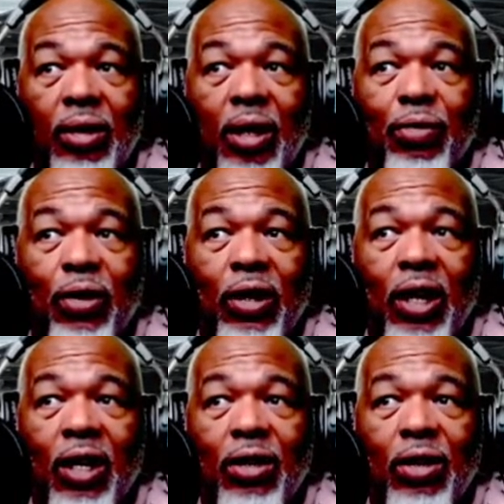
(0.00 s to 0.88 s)
Yeah, I
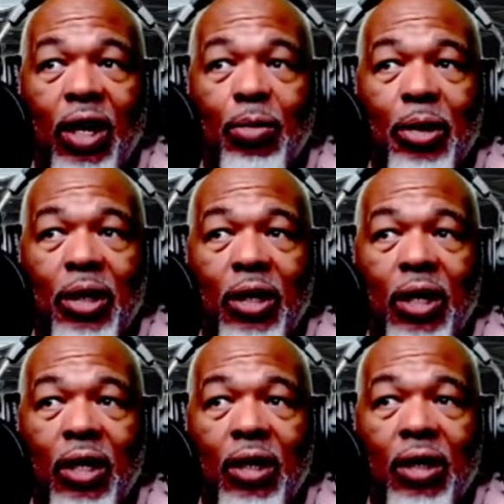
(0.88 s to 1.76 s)
forgot. You got to be,
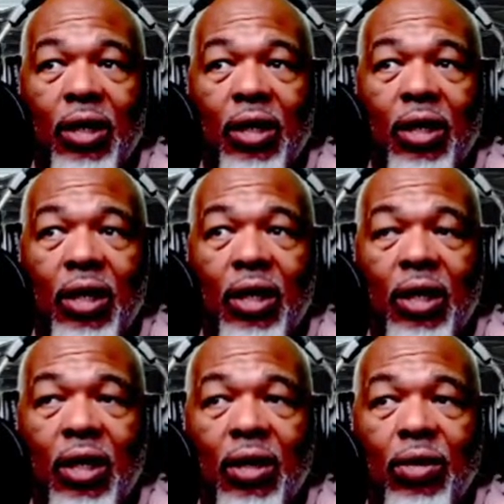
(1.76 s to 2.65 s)
uh,
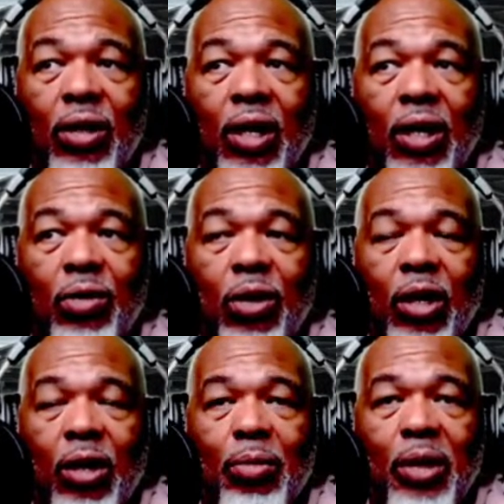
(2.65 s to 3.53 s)
you got to
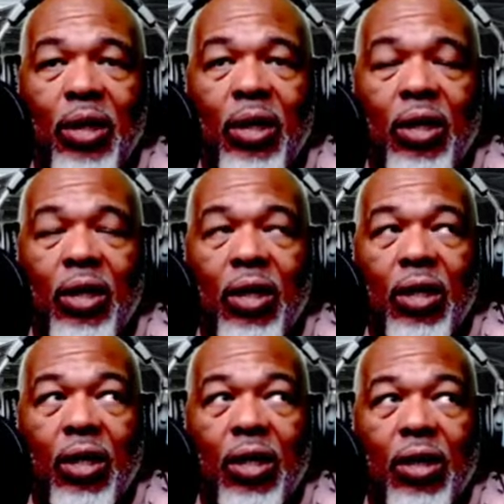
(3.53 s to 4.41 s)
uh, be
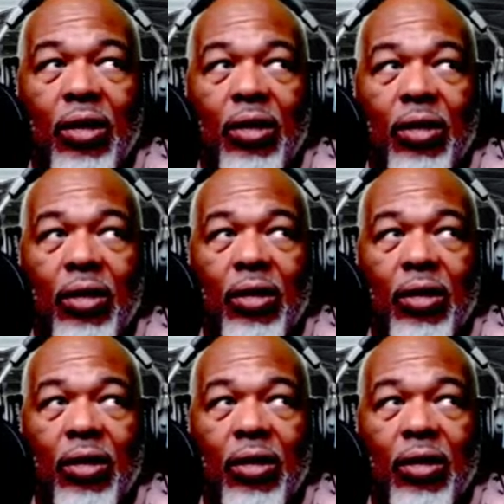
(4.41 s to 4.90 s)
uh,